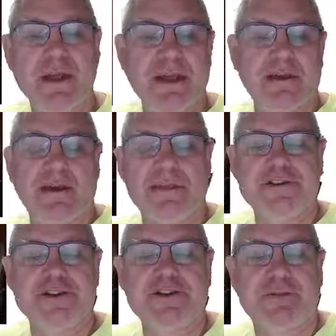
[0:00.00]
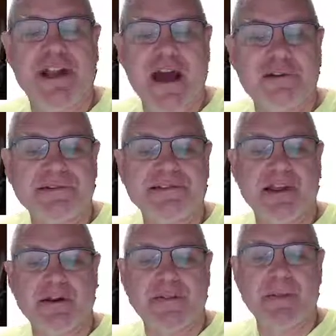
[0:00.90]
The gingerbread house
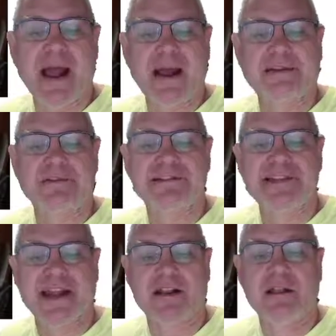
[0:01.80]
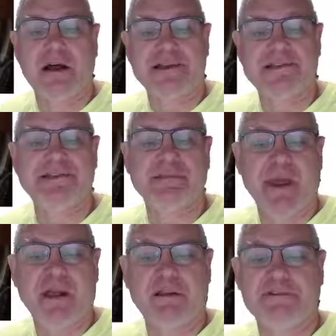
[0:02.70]
there in the back, there's Santa Claus, some
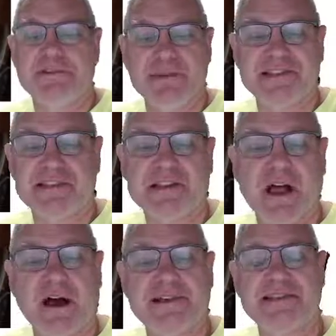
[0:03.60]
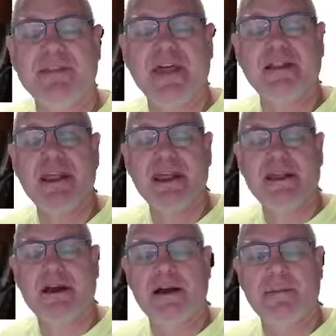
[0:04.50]
elves, Mrs. Claus, and then
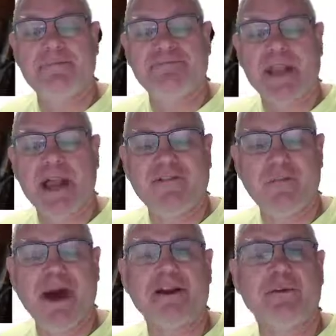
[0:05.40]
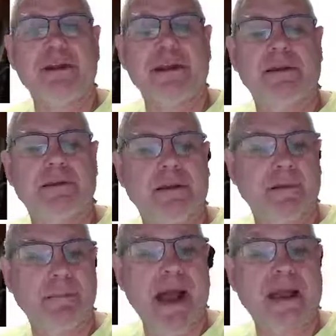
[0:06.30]
I have a battery
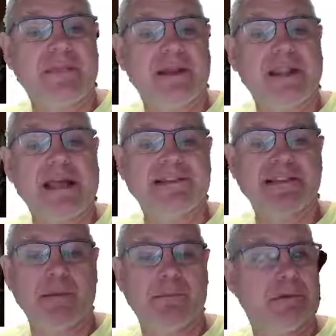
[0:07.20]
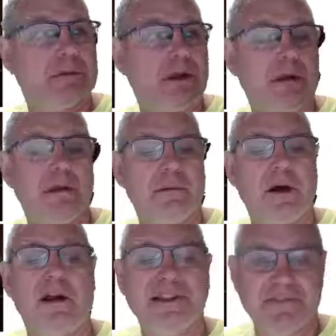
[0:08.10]
pack that lights up
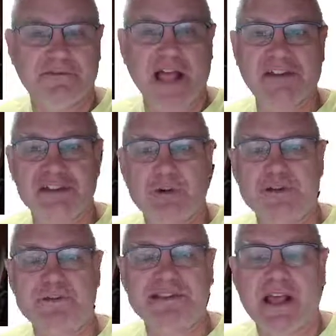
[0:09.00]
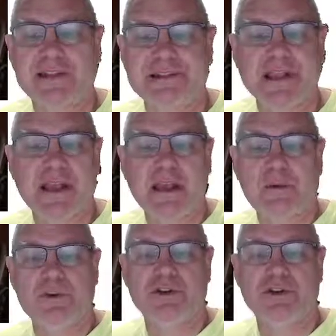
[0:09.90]
all kinds of flashy Christmas lights, which I'll